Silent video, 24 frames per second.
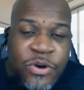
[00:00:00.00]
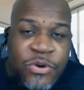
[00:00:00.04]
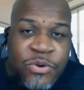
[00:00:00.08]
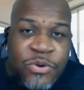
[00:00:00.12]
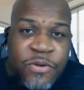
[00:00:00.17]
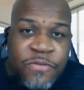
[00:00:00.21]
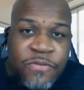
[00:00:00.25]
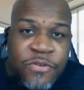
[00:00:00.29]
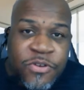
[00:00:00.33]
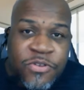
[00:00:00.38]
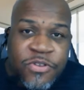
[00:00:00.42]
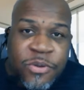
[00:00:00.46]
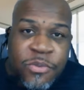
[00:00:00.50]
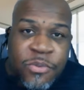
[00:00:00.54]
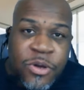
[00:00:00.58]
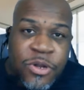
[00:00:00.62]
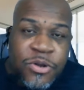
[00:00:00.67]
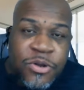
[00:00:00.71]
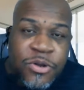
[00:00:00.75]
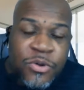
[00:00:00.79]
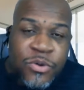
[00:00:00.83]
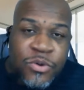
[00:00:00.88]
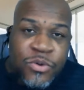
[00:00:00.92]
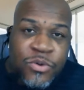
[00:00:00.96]
owner, if you're
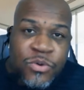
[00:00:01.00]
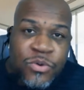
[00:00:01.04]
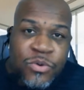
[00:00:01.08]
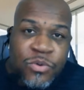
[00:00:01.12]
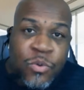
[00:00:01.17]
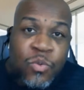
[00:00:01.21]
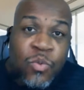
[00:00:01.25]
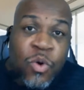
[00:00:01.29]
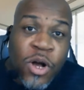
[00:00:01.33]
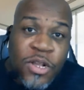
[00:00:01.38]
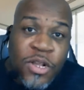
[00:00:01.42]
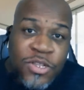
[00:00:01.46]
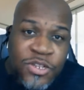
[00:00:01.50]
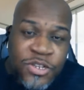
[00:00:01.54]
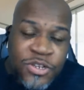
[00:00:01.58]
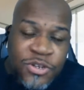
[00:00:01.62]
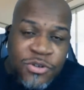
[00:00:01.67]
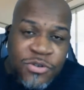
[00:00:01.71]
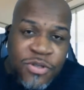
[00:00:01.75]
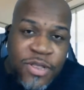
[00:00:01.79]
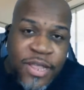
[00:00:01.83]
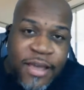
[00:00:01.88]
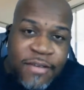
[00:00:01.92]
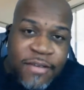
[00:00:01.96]
someone who wants to
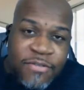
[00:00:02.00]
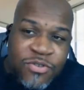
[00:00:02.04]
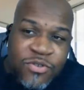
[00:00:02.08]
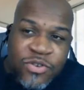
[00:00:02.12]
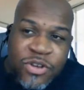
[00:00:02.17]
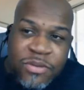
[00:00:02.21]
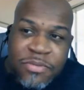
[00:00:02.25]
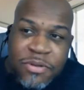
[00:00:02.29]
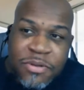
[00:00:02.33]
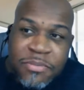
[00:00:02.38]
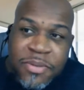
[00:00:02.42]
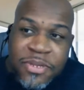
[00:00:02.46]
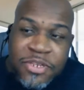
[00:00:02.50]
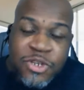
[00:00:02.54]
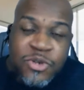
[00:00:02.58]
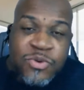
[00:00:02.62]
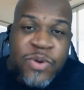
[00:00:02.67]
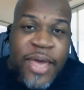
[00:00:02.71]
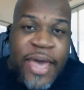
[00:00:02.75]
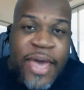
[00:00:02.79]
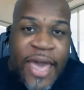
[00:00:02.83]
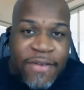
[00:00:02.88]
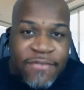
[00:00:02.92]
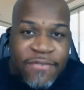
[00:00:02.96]
do live streaming, but you
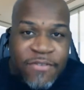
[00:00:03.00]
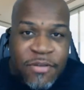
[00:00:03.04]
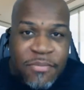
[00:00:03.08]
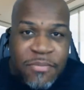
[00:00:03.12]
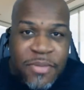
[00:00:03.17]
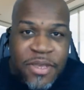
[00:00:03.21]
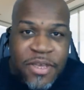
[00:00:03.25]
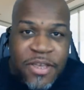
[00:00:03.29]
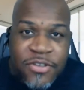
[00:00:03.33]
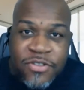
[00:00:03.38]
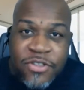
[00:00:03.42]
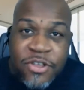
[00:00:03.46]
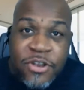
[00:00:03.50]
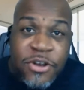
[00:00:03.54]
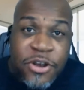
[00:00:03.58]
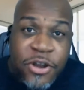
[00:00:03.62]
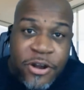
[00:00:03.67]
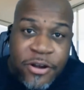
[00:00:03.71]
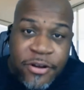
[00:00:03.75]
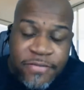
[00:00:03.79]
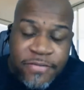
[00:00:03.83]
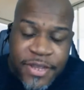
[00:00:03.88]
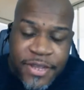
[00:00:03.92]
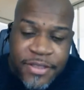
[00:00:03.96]
haven't because the
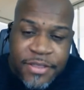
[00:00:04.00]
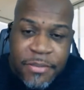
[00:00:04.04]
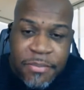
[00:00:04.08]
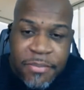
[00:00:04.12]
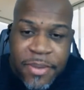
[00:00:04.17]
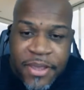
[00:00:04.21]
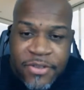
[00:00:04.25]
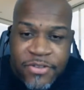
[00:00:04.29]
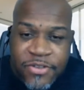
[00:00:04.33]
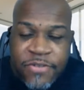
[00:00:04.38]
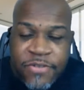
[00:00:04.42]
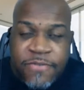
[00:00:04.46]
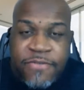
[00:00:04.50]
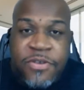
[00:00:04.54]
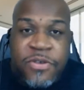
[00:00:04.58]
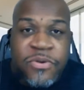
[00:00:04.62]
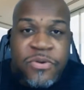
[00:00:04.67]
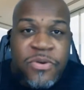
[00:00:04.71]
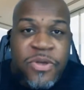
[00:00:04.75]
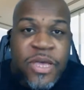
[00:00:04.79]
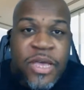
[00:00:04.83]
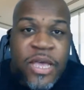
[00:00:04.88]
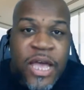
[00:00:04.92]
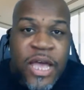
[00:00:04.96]
nerves get the best of
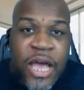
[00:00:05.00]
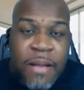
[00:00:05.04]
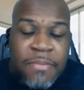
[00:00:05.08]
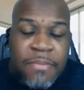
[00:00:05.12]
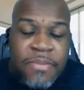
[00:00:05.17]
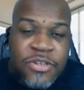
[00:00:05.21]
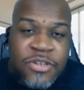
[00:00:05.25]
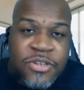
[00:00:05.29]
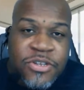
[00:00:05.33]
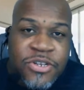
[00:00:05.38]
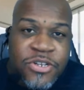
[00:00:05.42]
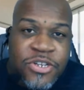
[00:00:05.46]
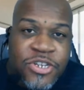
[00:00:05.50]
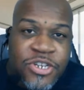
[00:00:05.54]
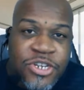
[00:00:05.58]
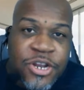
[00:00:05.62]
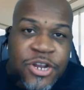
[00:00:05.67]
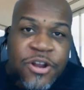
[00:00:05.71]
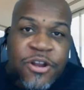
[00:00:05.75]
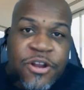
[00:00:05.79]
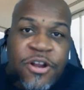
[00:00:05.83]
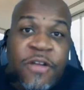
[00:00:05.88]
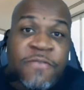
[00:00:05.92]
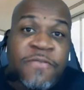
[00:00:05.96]
you, I'm just going to
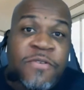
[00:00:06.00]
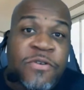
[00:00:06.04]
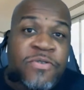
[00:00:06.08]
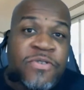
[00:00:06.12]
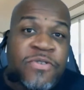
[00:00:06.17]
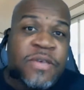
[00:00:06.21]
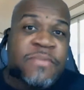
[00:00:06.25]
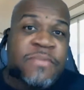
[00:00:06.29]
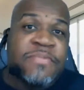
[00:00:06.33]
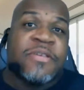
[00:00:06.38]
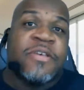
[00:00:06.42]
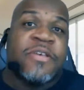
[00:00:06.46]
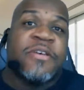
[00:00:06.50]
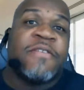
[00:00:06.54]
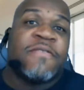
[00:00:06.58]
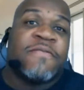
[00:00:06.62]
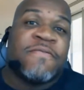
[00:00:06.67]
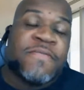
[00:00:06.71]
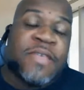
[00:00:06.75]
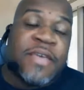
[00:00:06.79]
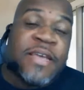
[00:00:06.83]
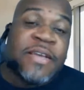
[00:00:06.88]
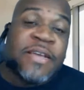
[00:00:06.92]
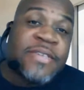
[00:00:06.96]
share a few tips of
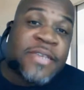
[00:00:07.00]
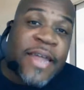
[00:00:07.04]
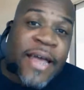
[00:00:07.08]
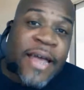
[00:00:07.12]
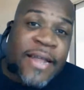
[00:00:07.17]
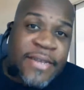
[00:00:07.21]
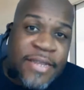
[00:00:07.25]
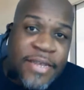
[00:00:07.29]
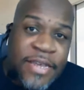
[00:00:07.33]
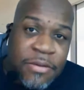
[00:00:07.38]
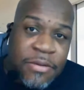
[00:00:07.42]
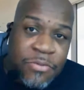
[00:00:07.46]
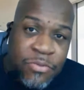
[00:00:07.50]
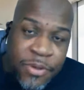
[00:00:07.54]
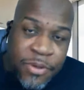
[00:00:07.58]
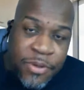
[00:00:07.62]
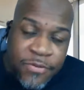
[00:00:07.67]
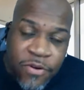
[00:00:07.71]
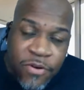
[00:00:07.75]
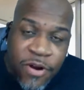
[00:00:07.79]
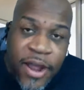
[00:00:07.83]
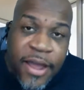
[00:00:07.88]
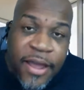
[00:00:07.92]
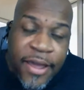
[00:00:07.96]
things that I did
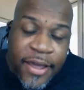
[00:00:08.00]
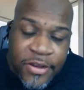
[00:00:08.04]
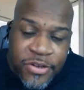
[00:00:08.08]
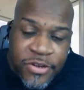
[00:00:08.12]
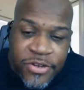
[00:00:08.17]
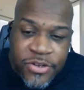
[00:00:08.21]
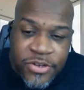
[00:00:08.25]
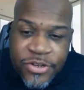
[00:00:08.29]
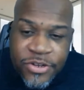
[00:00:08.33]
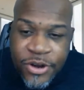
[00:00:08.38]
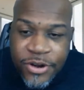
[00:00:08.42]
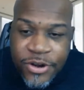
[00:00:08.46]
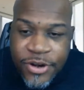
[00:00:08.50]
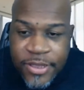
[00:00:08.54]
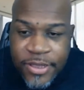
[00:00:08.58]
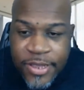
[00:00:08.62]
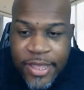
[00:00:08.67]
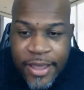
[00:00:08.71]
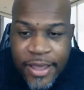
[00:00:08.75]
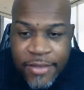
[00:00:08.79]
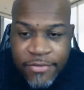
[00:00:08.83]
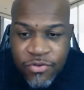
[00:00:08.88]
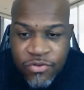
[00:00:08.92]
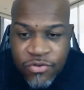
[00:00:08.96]
before I actually started
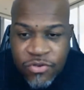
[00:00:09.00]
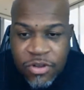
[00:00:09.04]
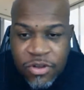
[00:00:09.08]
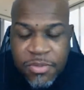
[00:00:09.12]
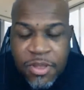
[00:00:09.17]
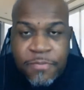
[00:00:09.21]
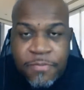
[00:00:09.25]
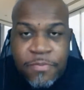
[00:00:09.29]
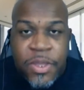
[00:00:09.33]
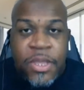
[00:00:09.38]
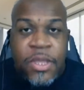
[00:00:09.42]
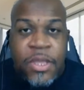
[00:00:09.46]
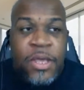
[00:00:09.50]
live streaming.